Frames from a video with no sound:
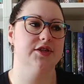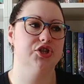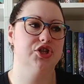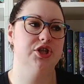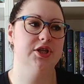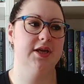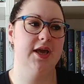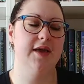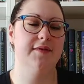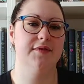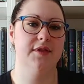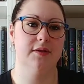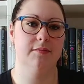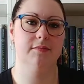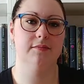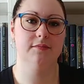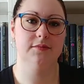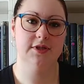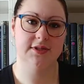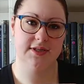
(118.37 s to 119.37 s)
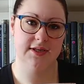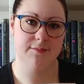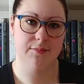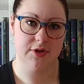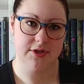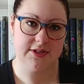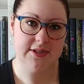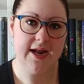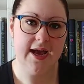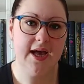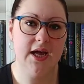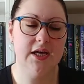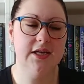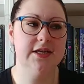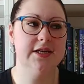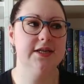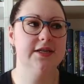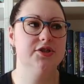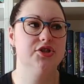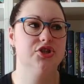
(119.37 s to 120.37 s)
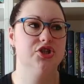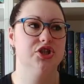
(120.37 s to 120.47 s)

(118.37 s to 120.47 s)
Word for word: She gave them distinct personalities.